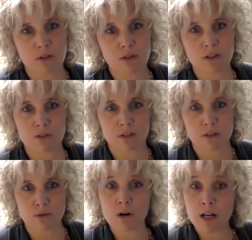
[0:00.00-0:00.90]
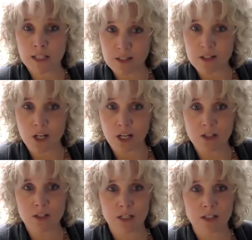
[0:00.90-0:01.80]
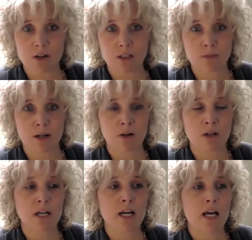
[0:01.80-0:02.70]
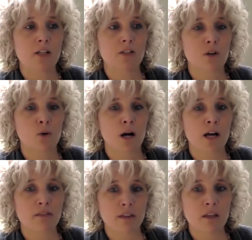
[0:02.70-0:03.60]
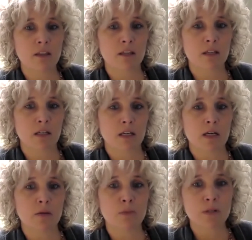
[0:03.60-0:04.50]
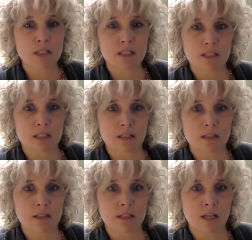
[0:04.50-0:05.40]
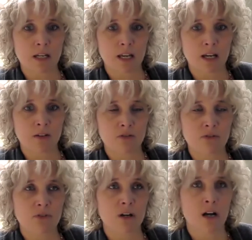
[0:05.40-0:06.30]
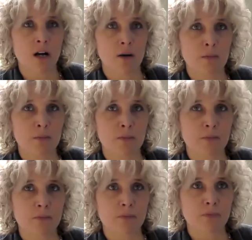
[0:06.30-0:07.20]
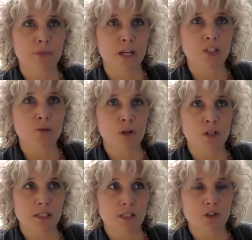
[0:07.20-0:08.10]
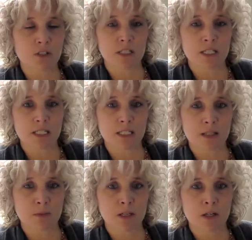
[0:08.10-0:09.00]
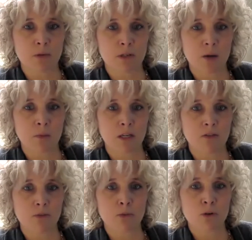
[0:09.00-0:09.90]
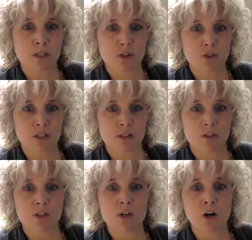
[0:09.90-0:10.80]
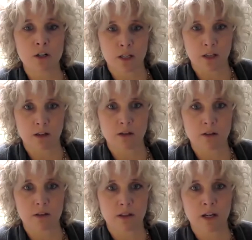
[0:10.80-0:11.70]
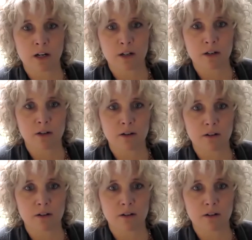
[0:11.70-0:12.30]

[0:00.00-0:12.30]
this horizon change that I talked about. And so I think that businesses that have expressed interest in ETTP are becoming even more interested in starting their